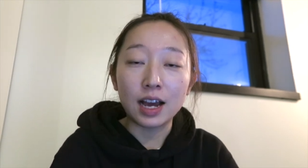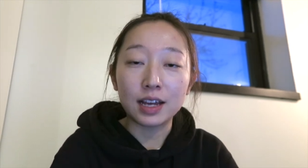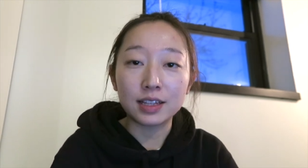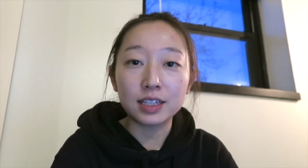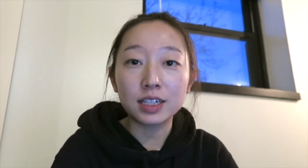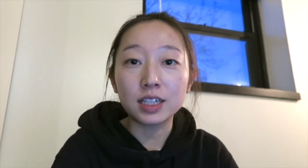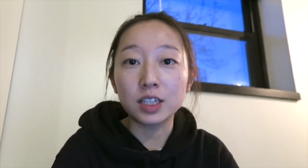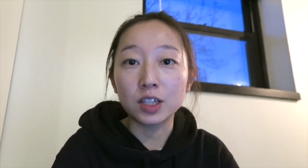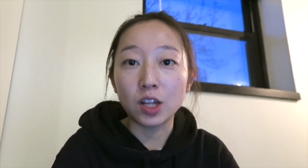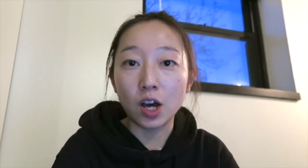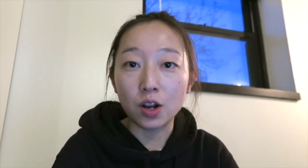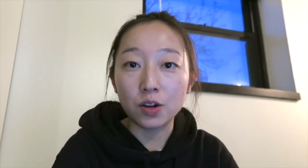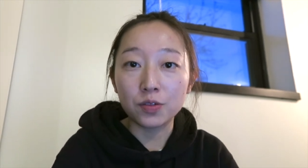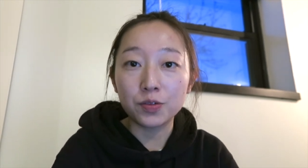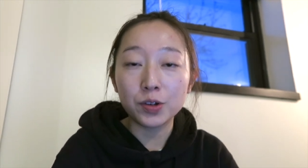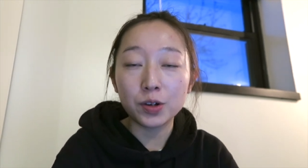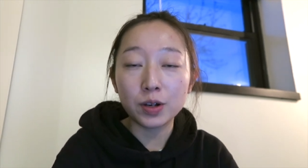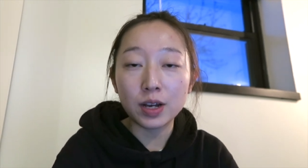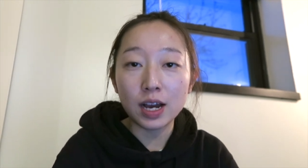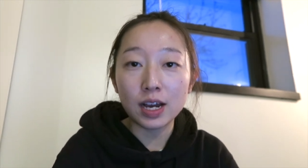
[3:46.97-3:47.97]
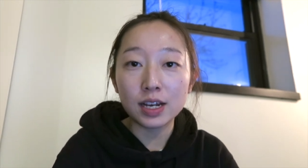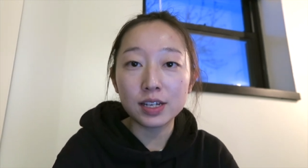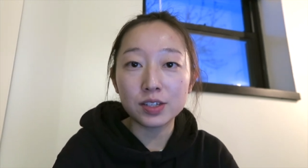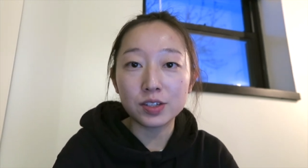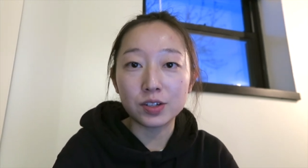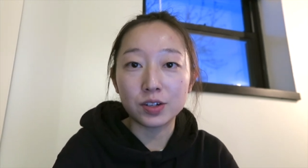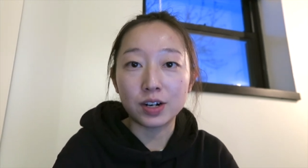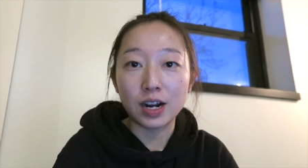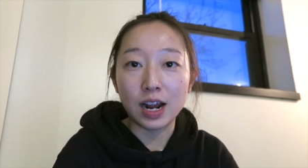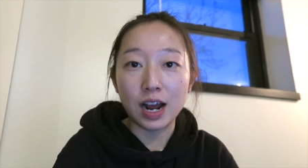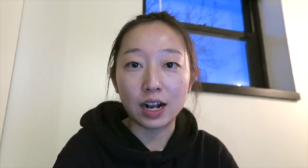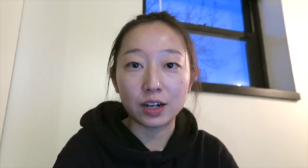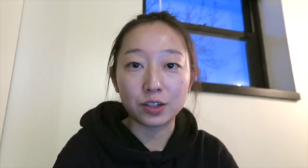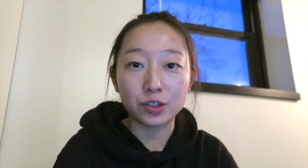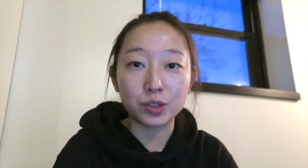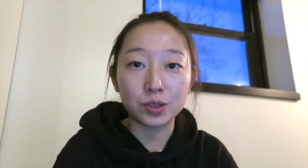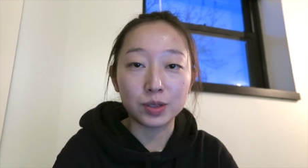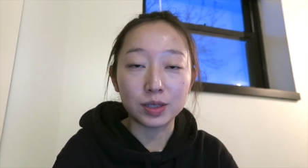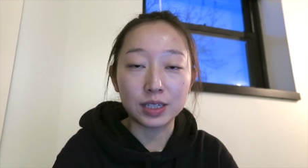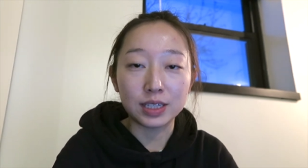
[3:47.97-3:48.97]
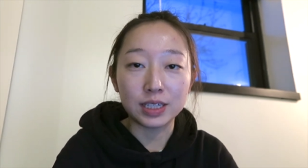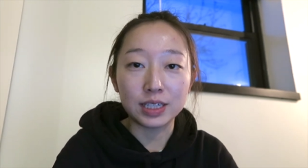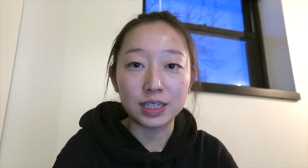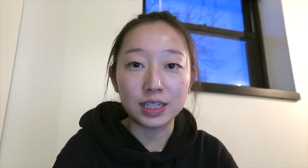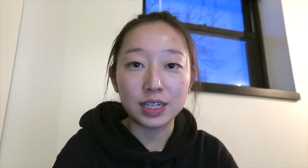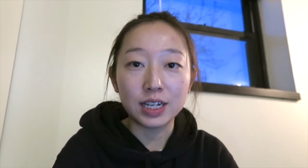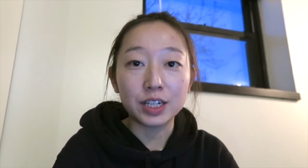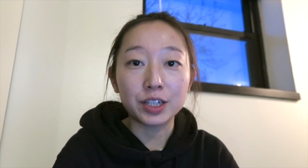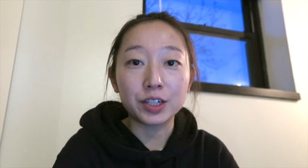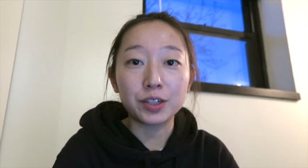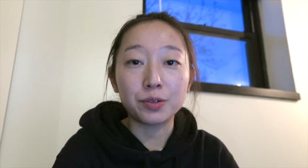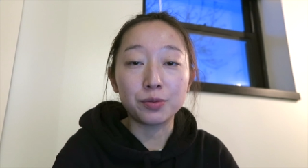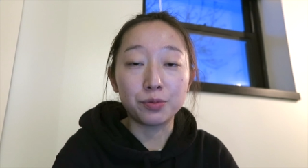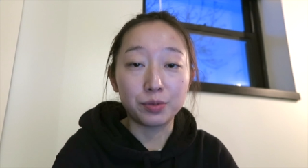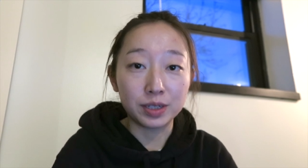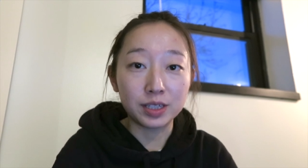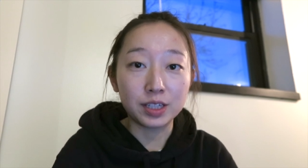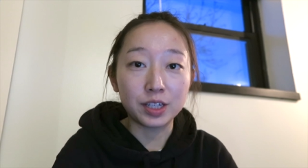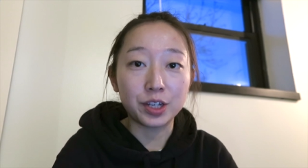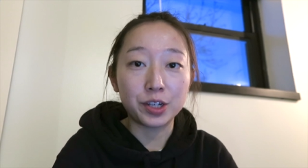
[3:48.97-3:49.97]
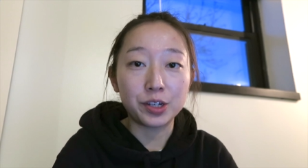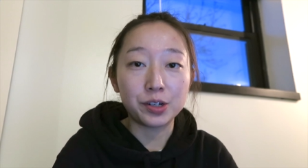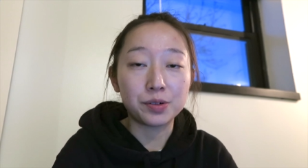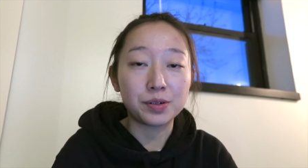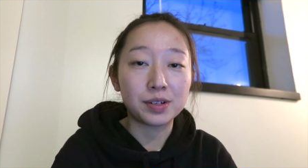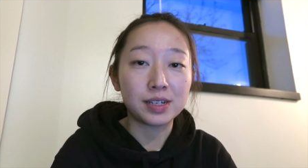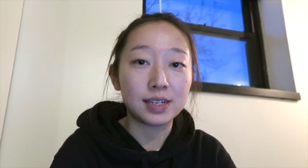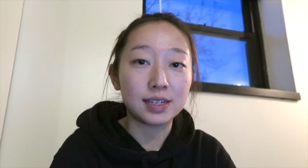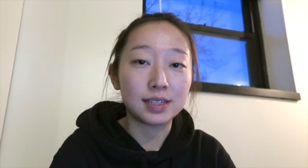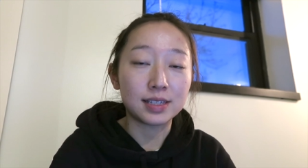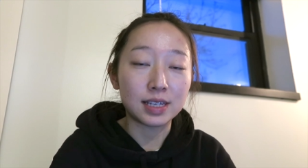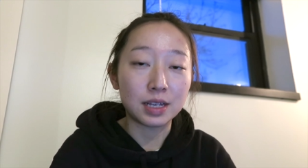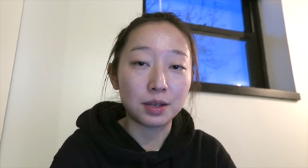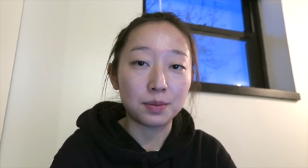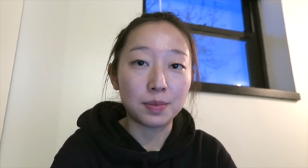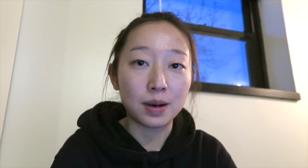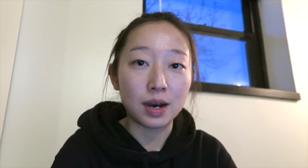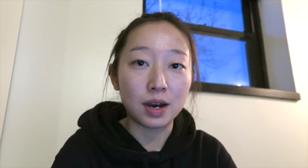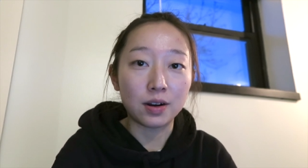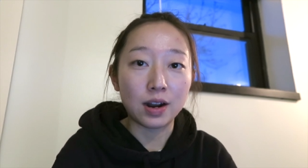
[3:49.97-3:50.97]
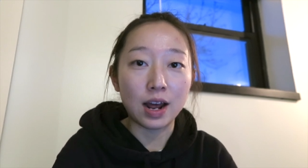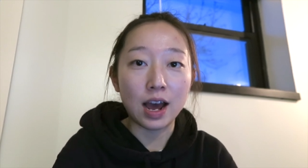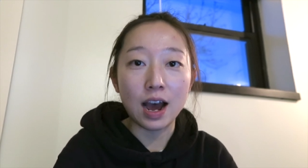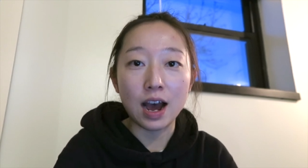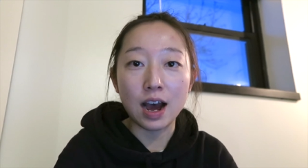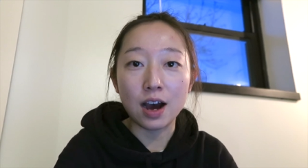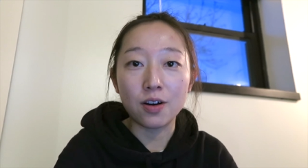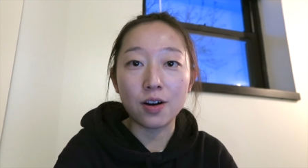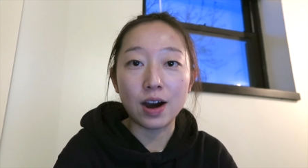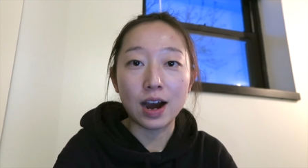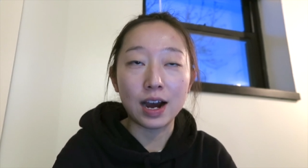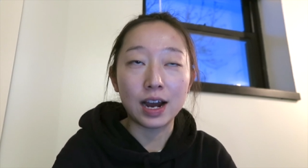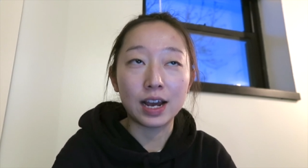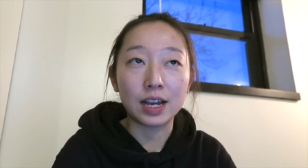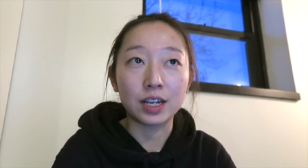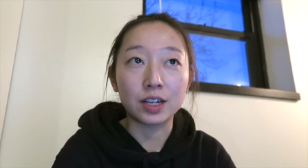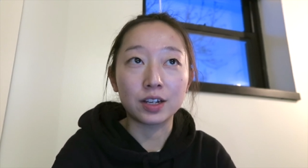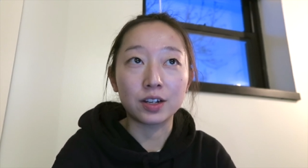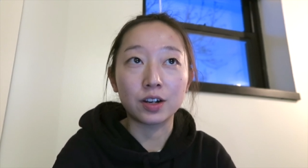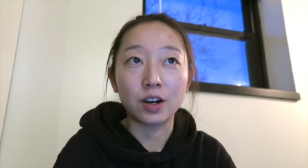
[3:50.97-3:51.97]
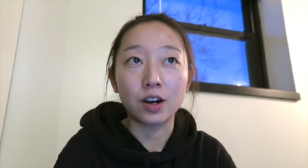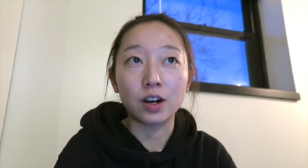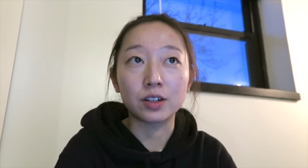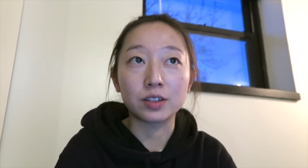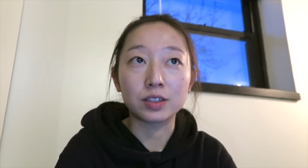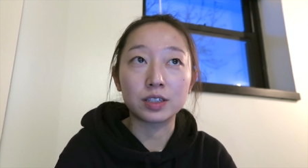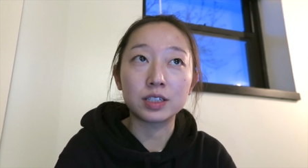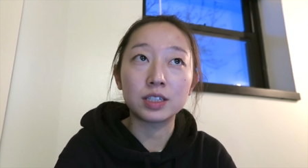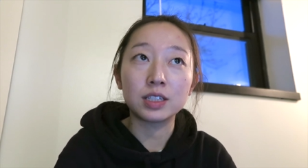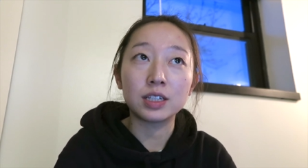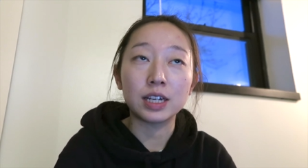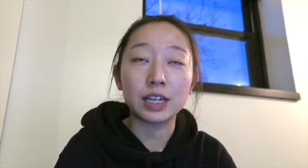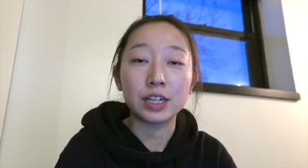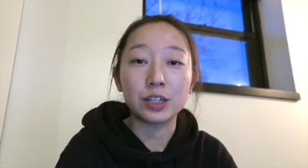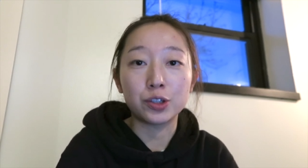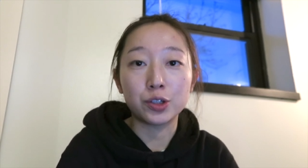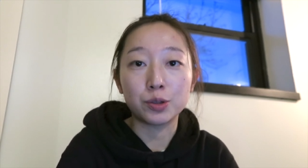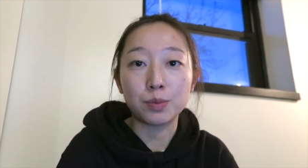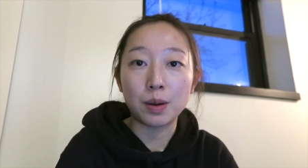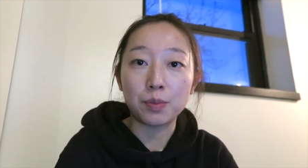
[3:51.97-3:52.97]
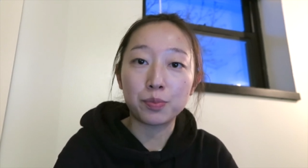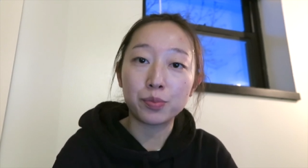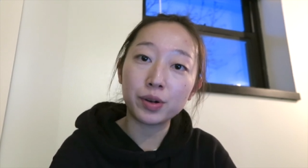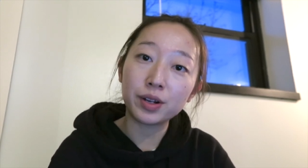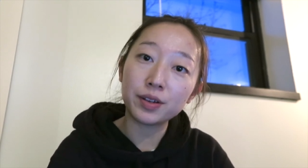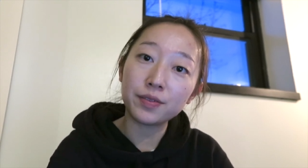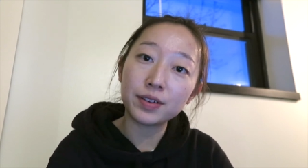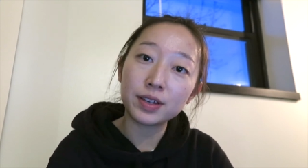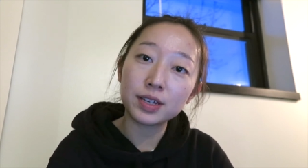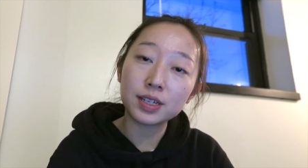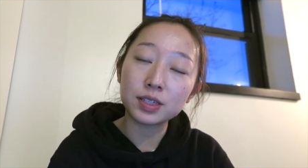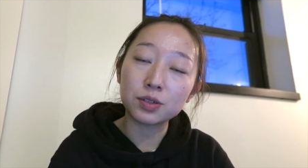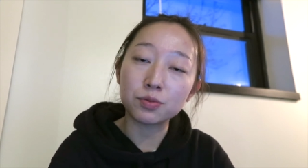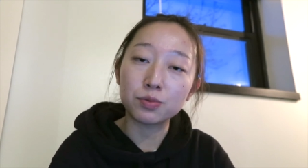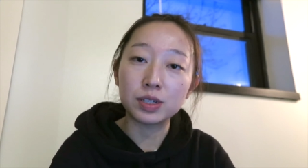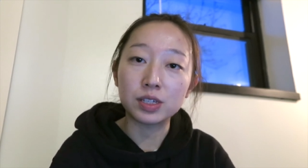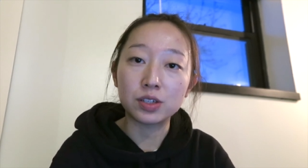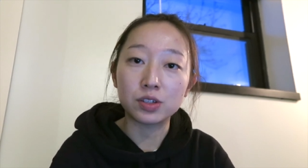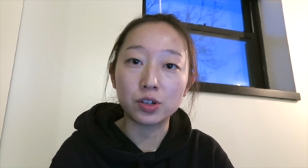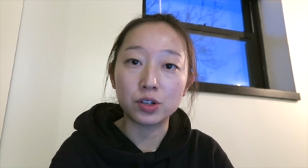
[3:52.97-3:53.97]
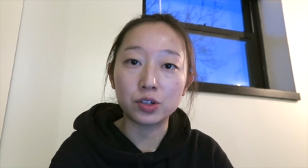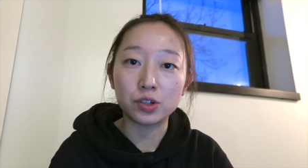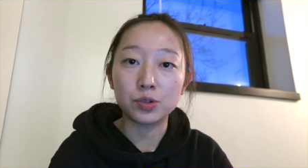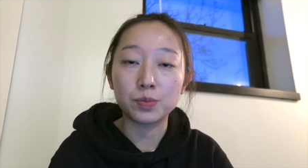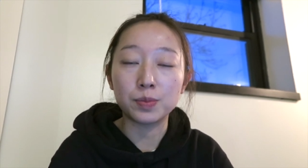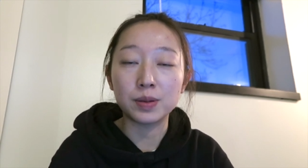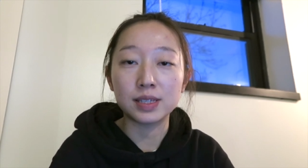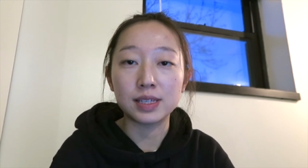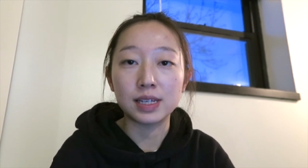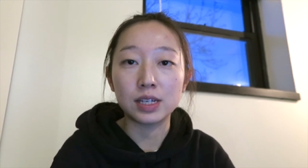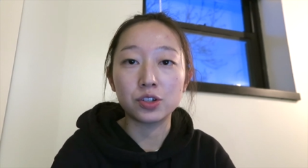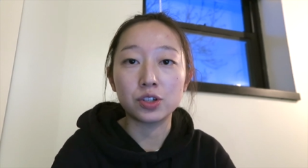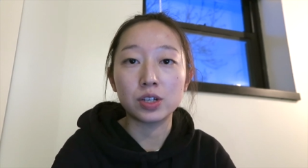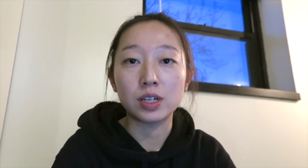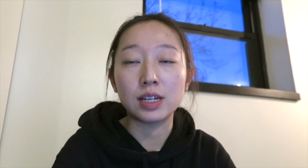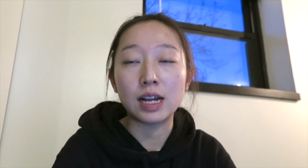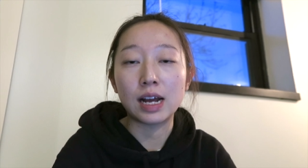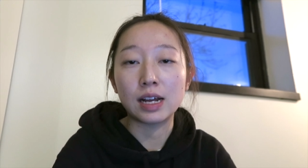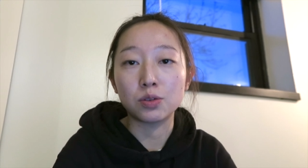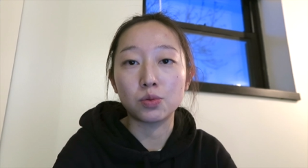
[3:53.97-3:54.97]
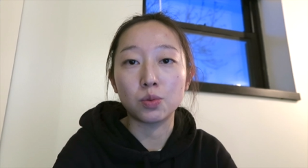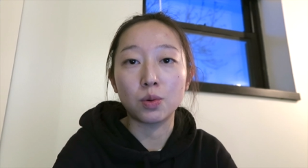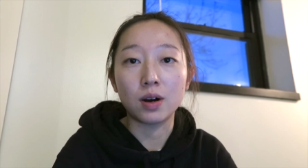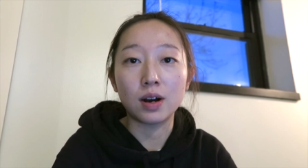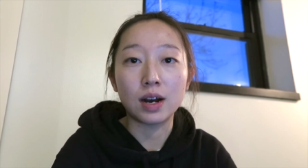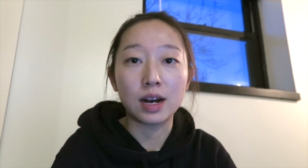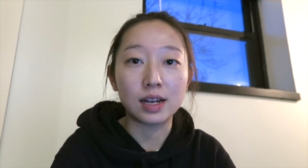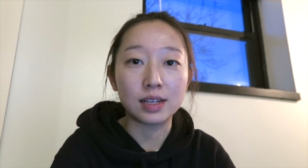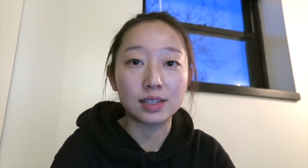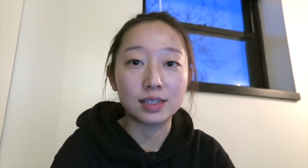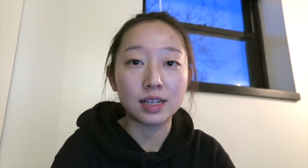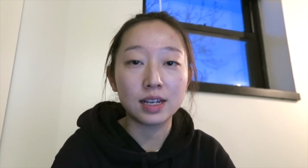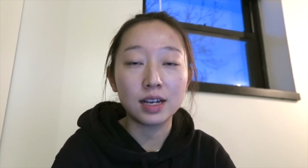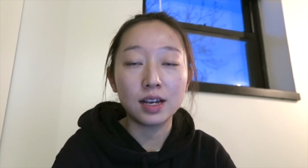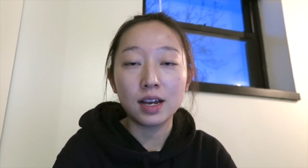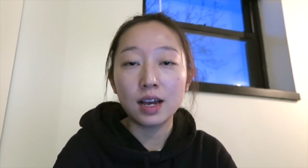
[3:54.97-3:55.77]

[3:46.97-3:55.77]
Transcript: I think a lot of you guys are actually really curious about how I got into my previous research position as well as